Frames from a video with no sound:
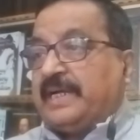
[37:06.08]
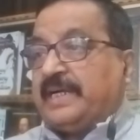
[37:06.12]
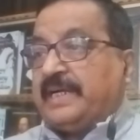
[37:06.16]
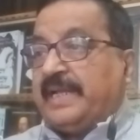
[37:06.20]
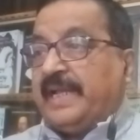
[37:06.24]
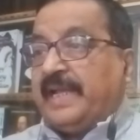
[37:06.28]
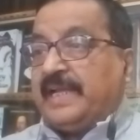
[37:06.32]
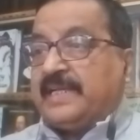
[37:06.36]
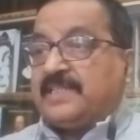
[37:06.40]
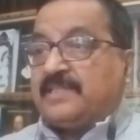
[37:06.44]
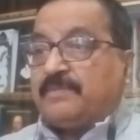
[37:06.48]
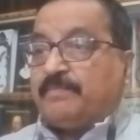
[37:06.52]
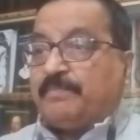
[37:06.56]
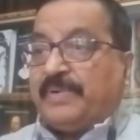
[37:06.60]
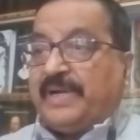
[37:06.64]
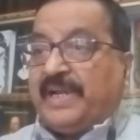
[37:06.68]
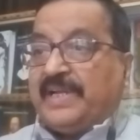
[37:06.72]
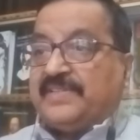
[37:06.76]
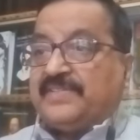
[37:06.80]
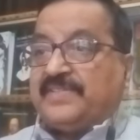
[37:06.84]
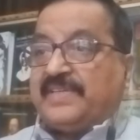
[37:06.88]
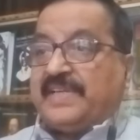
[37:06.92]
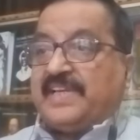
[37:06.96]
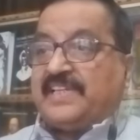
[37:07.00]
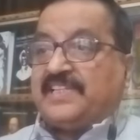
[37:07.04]

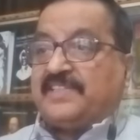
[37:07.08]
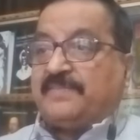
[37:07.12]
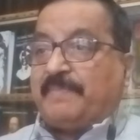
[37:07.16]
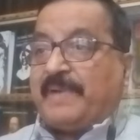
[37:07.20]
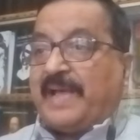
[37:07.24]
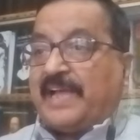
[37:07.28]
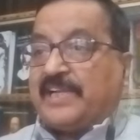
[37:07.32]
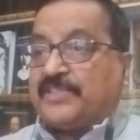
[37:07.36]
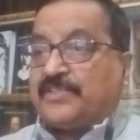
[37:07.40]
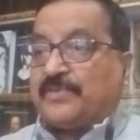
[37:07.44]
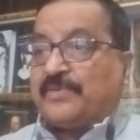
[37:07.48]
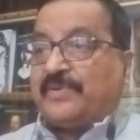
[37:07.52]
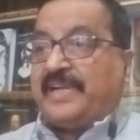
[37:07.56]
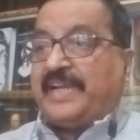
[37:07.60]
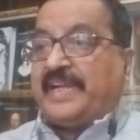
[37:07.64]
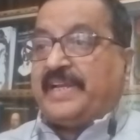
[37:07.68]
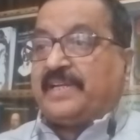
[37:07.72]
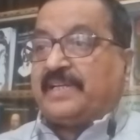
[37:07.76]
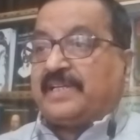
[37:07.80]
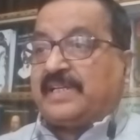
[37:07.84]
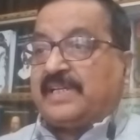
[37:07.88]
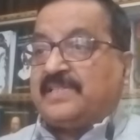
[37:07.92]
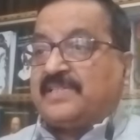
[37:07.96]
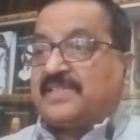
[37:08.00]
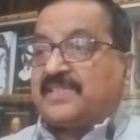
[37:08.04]
expresses
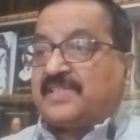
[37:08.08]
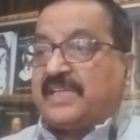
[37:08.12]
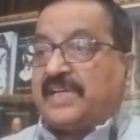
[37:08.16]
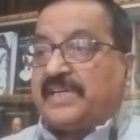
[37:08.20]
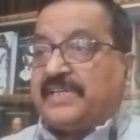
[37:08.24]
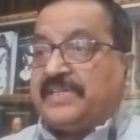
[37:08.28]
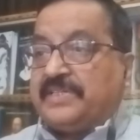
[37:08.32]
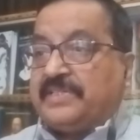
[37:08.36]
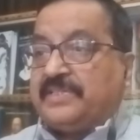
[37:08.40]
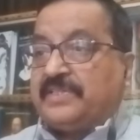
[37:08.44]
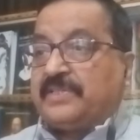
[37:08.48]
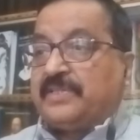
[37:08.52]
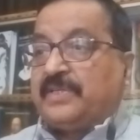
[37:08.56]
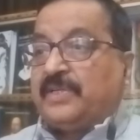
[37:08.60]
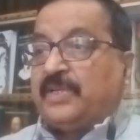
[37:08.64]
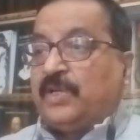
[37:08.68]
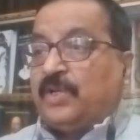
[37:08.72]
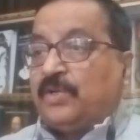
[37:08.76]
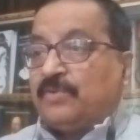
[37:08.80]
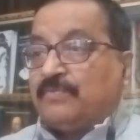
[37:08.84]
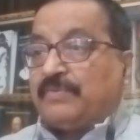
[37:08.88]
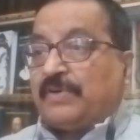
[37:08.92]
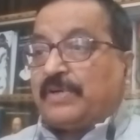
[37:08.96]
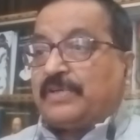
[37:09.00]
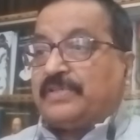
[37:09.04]
passionate concern
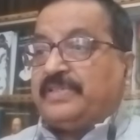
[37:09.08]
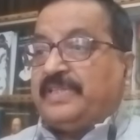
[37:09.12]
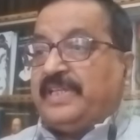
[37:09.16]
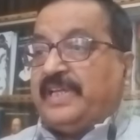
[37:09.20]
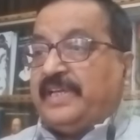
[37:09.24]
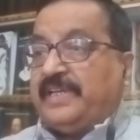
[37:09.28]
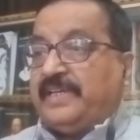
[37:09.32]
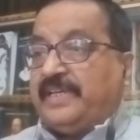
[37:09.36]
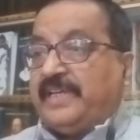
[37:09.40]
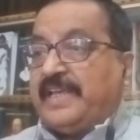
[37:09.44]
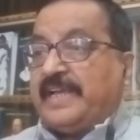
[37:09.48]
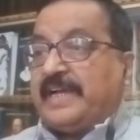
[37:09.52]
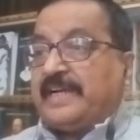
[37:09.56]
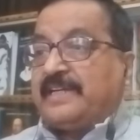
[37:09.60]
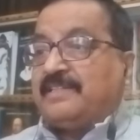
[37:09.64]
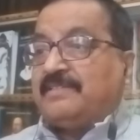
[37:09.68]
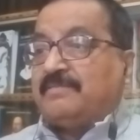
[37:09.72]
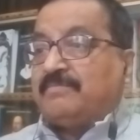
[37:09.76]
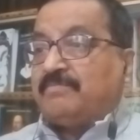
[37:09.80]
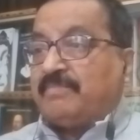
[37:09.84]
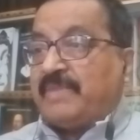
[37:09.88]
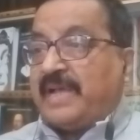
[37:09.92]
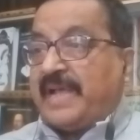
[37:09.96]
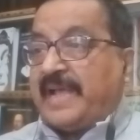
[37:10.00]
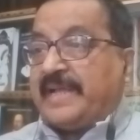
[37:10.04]
for the
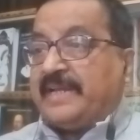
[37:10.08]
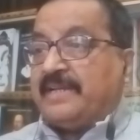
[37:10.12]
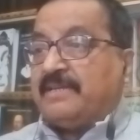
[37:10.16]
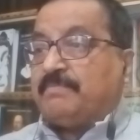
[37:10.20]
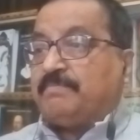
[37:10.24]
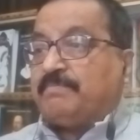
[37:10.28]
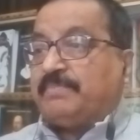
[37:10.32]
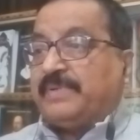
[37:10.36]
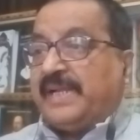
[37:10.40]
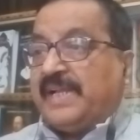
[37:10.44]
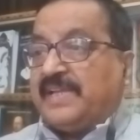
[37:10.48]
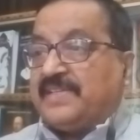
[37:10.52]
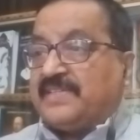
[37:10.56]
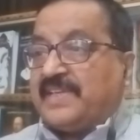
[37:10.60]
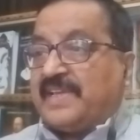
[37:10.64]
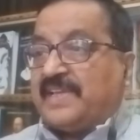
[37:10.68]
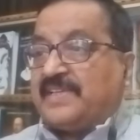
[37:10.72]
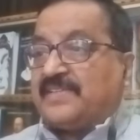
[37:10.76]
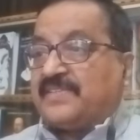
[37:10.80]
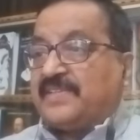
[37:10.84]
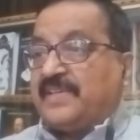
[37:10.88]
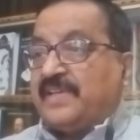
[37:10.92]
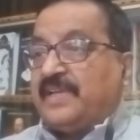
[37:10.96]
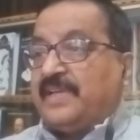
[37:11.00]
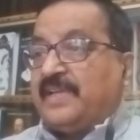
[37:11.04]
young man,
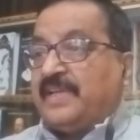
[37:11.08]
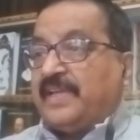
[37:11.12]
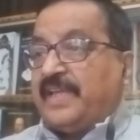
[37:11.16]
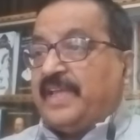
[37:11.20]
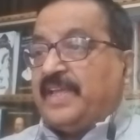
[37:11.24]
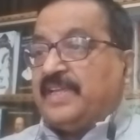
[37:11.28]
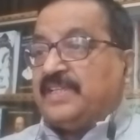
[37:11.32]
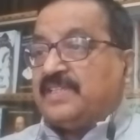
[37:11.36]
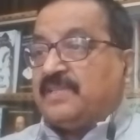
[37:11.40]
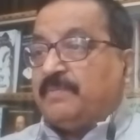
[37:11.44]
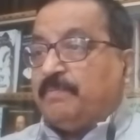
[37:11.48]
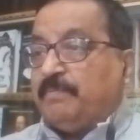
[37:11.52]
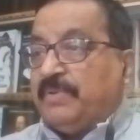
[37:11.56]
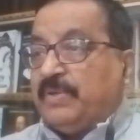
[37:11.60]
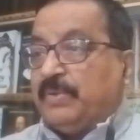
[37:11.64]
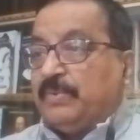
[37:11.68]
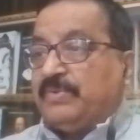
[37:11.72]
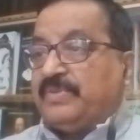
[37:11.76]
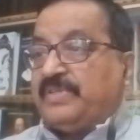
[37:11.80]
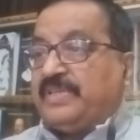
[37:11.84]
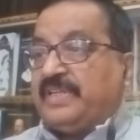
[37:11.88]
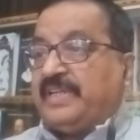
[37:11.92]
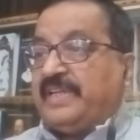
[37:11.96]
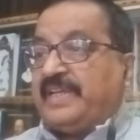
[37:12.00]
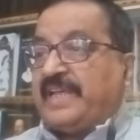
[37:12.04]
praises his
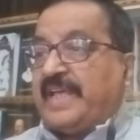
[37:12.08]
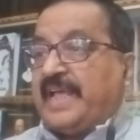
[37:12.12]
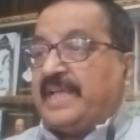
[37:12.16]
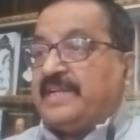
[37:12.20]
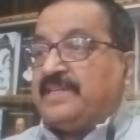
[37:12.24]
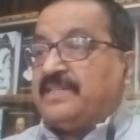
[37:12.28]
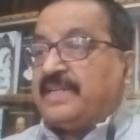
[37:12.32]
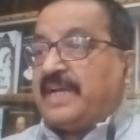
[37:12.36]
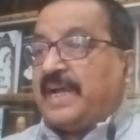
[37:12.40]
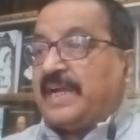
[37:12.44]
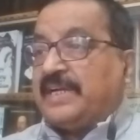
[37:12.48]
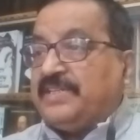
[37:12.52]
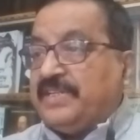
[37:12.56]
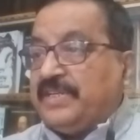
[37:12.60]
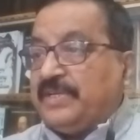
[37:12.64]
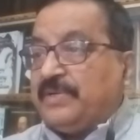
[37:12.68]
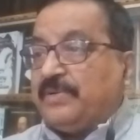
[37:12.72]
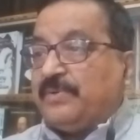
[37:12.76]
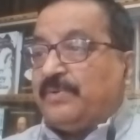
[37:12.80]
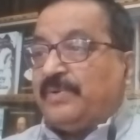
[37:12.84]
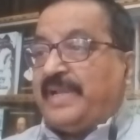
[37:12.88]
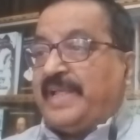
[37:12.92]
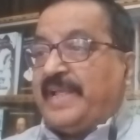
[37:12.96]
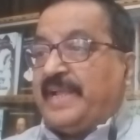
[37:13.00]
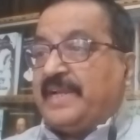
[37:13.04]
beauty, and
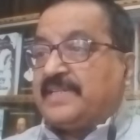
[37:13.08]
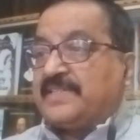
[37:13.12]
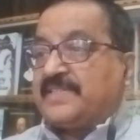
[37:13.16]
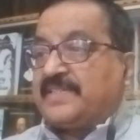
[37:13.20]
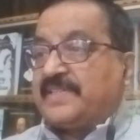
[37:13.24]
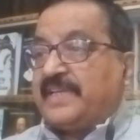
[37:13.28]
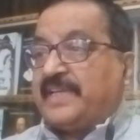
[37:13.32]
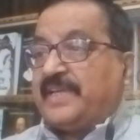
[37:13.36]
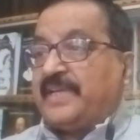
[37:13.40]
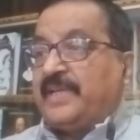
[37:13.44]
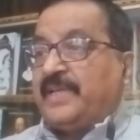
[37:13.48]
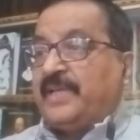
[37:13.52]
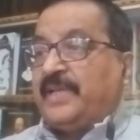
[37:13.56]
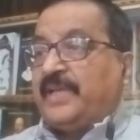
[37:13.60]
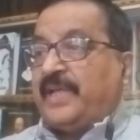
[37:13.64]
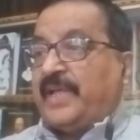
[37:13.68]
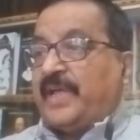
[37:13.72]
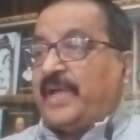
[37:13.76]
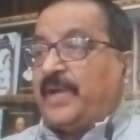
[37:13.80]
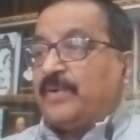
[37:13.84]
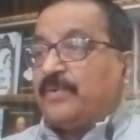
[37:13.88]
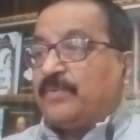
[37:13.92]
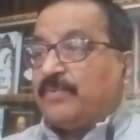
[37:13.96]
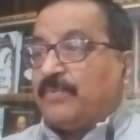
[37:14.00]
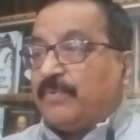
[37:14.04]
articulates
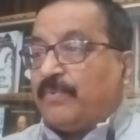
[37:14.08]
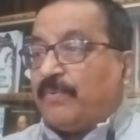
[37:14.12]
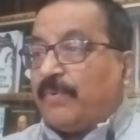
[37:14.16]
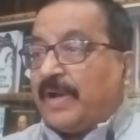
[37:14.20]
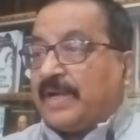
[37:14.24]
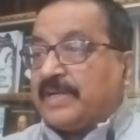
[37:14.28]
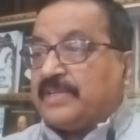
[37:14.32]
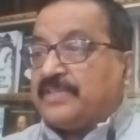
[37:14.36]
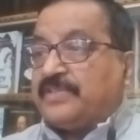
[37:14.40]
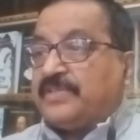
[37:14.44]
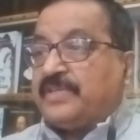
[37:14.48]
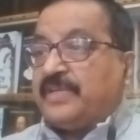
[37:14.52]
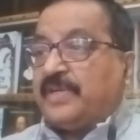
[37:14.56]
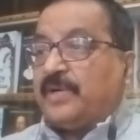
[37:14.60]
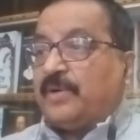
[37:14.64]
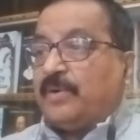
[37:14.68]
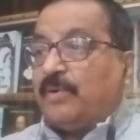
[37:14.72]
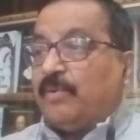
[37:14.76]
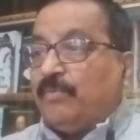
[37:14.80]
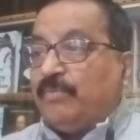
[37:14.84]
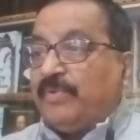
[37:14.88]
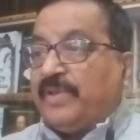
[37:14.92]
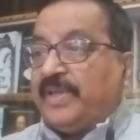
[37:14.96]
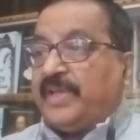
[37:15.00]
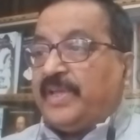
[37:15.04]
what
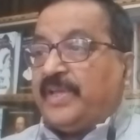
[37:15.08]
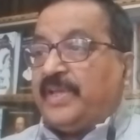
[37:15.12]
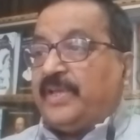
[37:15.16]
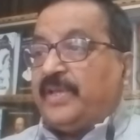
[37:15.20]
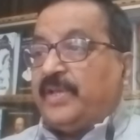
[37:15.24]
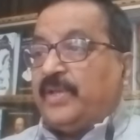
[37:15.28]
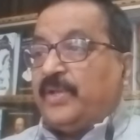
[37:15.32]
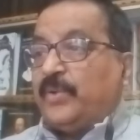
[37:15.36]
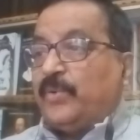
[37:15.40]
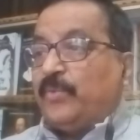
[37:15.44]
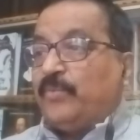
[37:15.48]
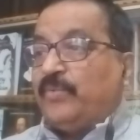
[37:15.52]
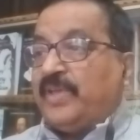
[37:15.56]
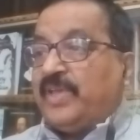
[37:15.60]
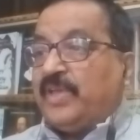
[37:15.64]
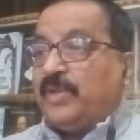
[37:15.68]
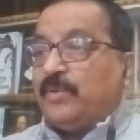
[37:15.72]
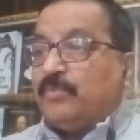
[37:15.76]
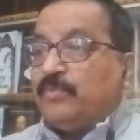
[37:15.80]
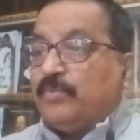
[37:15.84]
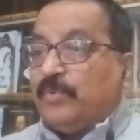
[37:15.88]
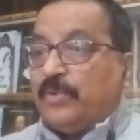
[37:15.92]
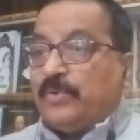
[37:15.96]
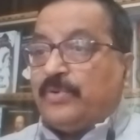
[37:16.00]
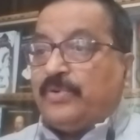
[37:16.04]
we
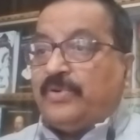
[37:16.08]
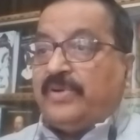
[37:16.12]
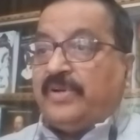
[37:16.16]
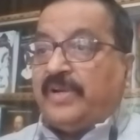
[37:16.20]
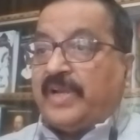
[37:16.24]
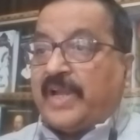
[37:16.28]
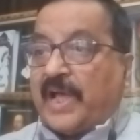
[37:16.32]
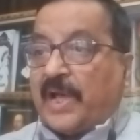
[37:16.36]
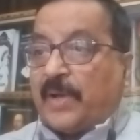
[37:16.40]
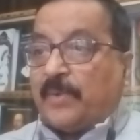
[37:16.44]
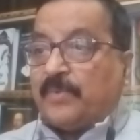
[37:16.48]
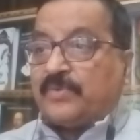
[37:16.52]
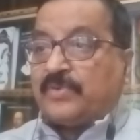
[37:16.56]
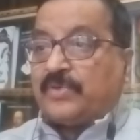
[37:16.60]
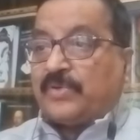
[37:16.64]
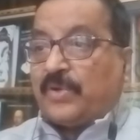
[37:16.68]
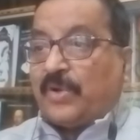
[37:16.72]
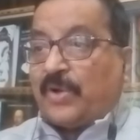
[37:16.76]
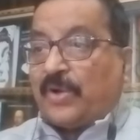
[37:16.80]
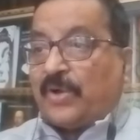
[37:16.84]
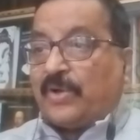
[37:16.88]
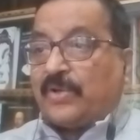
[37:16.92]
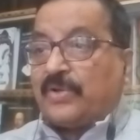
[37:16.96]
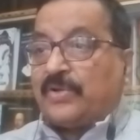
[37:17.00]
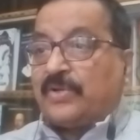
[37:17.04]
would now
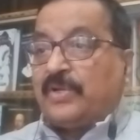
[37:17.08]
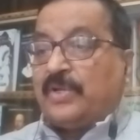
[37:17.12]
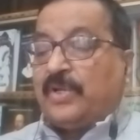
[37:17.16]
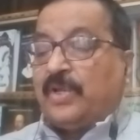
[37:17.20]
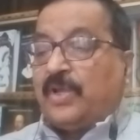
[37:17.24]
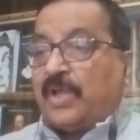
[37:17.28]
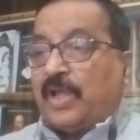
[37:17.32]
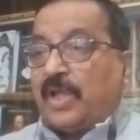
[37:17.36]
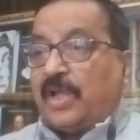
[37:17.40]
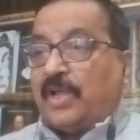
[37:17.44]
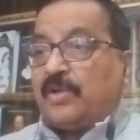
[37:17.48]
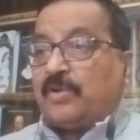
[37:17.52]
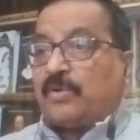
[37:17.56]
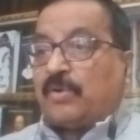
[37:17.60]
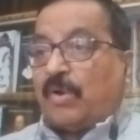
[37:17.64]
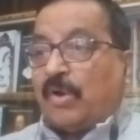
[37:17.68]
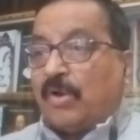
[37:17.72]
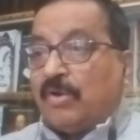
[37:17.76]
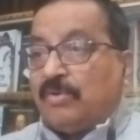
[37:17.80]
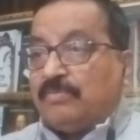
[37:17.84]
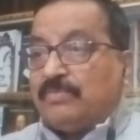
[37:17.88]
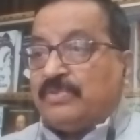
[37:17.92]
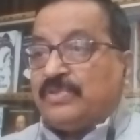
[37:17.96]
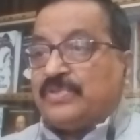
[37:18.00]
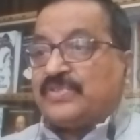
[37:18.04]
call a
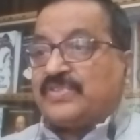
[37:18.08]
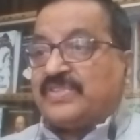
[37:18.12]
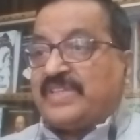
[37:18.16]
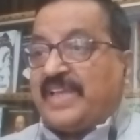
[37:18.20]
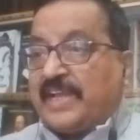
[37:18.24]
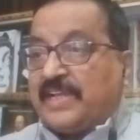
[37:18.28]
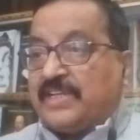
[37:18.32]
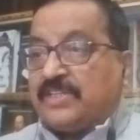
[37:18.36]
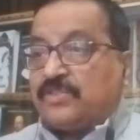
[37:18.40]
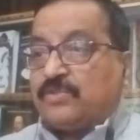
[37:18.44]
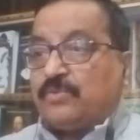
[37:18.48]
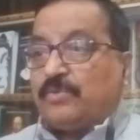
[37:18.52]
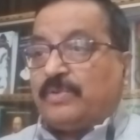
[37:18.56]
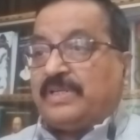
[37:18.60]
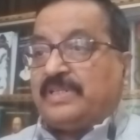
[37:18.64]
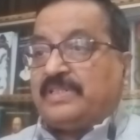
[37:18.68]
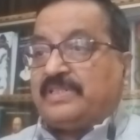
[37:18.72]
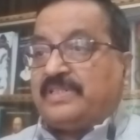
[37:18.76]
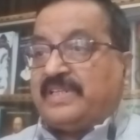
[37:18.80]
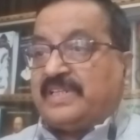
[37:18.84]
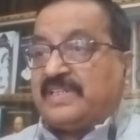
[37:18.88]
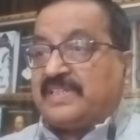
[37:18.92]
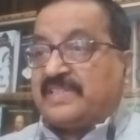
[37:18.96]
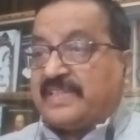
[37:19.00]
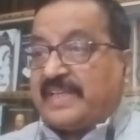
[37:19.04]
homosexual
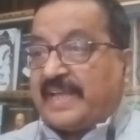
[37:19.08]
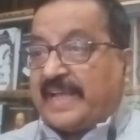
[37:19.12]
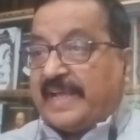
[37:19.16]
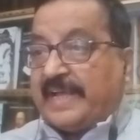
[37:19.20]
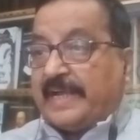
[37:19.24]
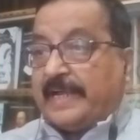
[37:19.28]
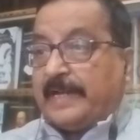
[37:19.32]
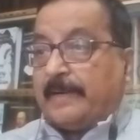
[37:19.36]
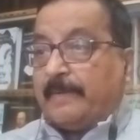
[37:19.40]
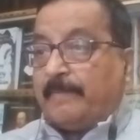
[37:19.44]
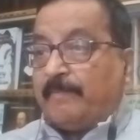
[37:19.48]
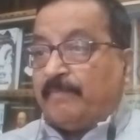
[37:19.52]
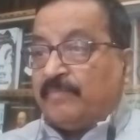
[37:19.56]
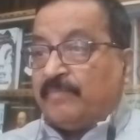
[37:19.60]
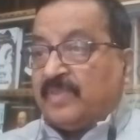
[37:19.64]
desire.